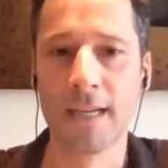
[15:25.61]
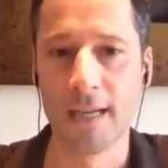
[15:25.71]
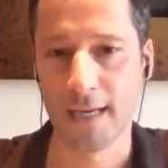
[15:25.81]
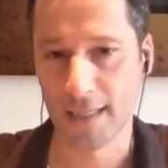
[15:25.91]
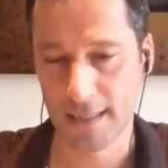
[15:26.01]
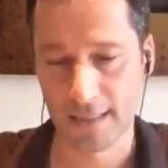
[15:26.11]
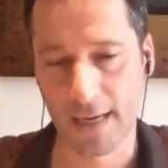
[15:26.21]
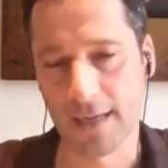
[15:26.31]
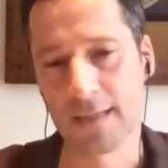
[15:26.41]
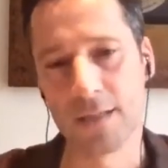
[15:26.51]
And in this
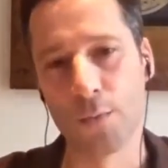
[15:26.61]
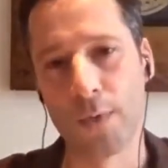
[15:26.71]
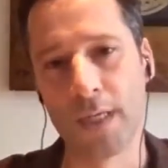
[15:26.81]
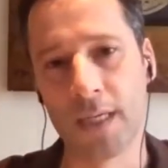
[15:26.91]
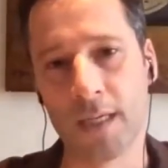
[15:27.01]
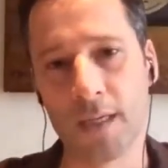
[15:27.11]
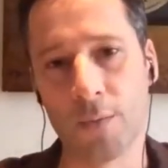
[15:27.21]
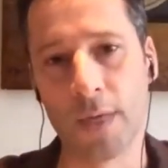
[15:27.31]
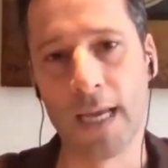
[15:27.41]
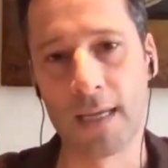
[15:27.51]
case, we
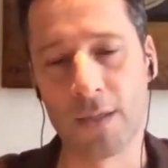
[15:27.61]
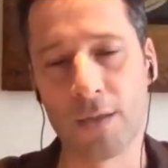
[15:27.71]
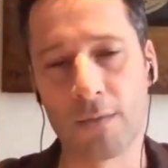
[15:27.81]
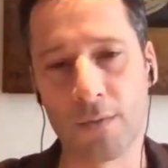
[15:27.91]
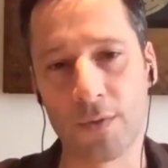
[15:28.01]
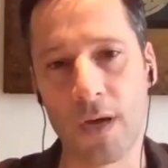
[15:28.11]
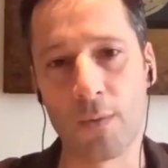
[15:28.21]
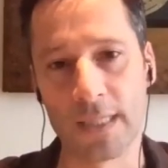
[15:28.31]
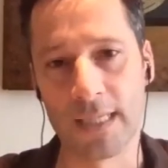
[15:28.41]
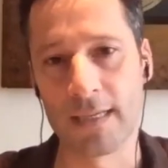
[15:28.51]
had to go through the
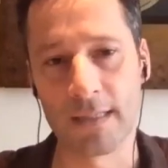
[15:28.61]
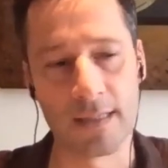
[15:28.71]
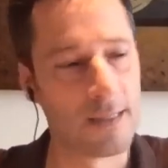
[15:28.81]
Hubii test,